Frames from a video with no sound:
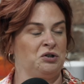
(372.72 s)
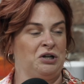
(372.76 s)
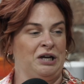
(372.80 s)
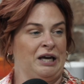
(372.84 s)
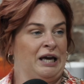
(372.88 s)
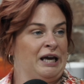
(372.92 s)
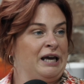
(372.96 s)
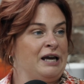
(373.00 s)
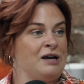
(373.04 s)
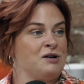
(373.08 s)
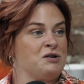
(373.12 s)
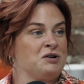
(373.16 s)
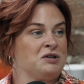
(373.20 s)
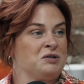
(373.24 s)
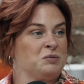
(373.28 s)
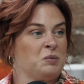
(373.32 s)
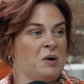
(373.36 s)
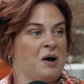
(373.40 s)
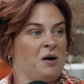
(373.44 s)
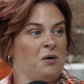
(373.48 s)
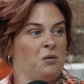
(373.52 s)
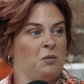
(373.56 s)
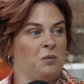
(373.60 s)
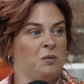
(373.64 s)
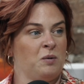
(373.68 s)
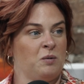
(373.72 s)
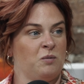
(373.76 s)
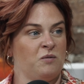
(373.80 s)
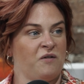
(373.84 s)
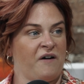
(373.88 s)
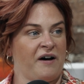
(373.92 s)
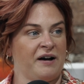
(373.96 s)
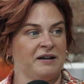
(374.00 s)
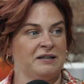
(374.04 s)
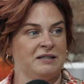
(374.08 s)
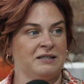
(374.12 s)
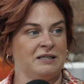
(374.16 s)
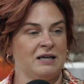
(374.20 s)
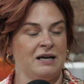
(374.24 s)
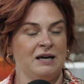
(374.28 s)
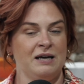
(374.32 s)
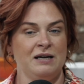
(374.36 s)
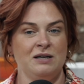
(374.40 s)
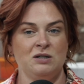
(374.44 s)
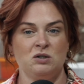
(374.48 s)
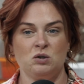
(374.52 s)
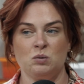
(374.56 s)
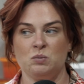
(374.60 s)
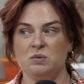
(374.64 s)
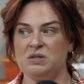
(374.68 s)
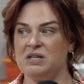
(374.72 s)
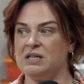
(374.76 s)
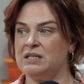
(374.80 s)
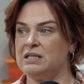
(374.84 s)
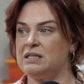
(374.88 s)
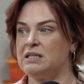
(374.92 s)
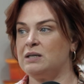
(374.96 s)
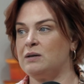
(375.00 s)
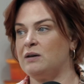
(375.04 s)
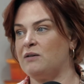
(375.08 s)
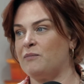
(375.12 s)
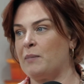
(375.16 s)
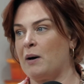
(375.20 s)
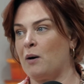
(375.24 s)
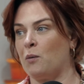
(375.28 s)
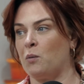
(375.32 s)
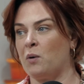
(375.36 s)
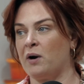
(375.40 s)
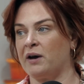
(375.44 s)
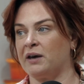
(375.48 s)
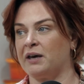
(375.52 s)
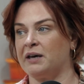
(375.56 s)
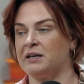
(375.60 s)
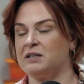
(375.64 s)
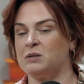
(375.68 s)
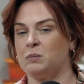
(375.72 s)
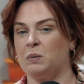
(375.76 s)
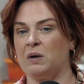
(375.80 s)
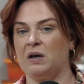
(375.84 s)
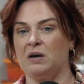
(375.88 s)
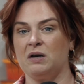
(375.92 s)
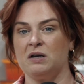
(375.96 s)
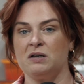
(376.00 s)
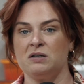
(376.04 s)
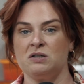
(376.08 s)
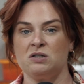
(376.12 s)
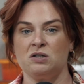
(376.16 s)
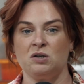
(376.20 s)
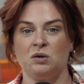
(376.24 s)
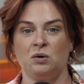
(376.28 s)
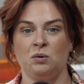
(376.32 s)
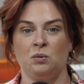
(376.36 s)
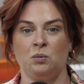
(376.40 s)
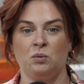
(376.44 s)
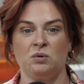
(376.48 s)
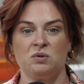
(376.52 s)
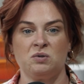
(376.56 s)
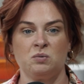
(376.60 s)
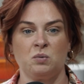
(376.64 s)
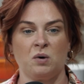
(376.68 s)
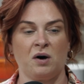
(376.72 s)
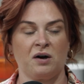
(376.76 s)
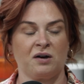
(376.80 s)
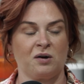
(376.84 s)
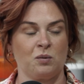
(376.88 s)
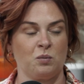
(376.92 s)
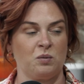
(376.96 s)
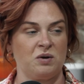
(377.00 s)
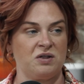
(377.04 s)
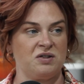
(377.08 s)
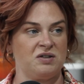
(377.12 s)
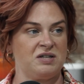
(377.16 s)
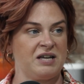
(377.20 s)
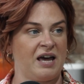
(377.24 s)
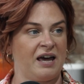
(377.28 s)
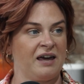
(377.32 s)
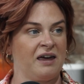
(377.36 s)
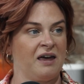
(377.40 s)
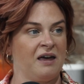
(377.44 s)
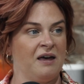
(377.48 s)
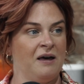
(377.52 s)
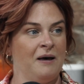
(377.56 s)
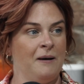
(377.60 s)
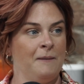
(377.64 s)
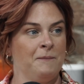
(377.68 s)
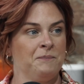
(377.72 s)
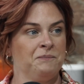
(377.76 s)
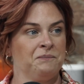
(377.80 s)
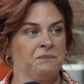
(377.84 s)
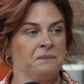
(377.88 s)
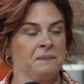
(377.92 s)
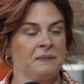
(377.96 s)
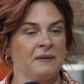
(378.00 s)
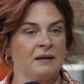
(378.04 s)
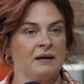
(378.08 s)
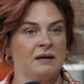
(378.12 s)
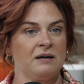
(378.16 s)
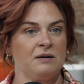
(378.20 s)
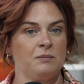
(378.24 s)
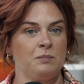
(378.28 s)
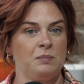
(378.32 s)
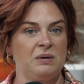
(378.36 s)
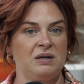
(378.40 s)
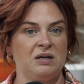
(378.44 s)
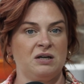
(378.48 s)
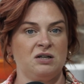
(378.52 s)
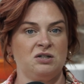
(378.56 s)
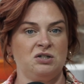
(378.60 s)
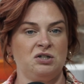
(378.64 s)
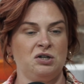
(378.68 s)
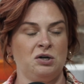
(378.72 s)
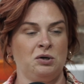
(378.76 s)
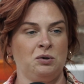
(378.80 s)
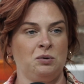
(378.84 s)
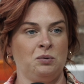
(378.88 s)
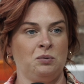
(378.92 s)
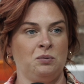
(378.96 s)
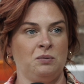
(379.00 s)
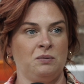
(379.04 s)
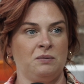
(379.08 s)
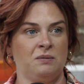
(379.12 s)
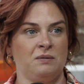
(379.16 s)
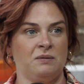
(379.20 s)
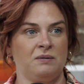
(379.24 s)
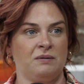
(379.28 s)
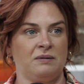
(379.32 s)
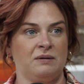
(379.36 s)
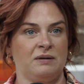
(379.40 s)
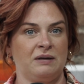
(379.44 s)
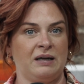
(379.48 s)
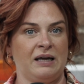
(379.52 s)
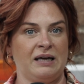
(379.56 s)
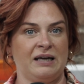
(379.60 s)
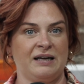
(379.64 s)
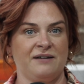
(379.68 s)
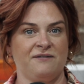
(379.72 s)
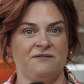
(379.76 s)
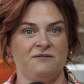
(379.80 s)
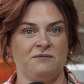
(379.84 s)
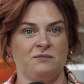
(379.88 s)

done it here as well. We've had somebody in to see about work experience who was working with TEG. Yeah, because you like